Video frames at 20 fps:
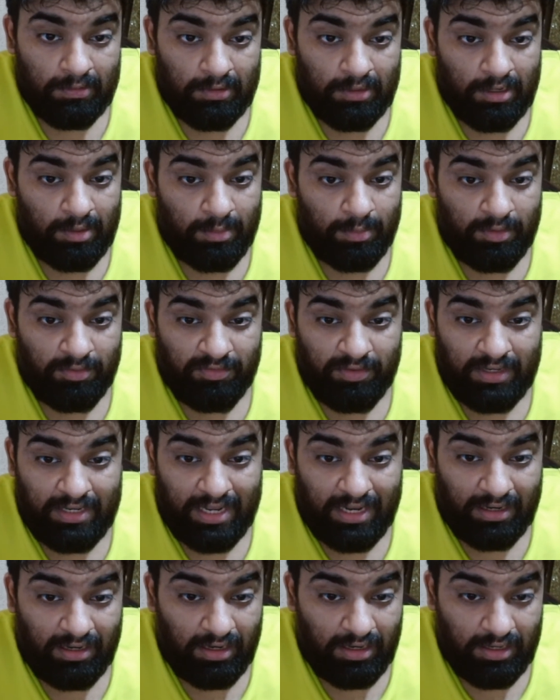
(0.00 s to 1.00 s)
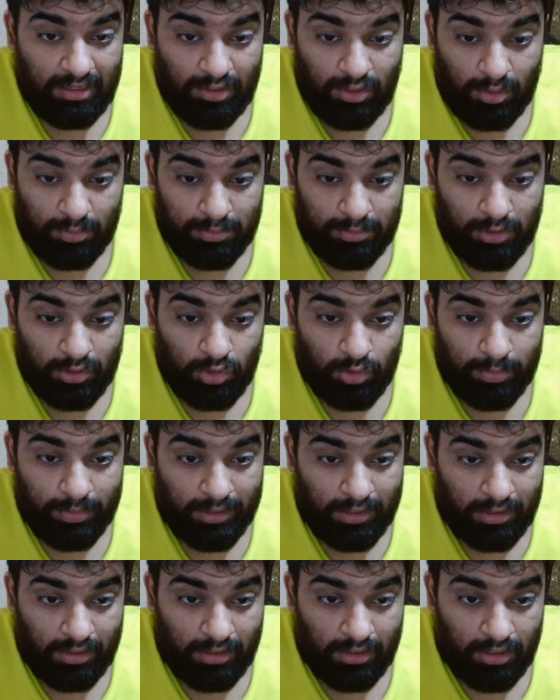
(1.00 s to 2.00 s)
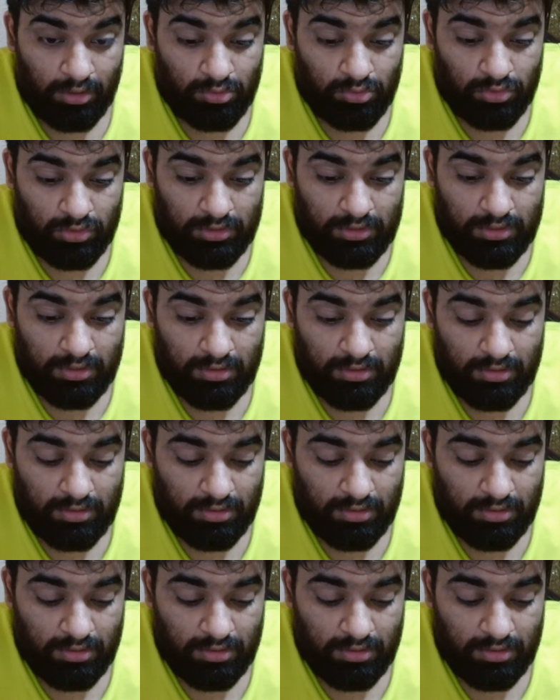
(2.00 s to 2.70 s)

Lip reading: I mean, we technically topped the group and didn't lose.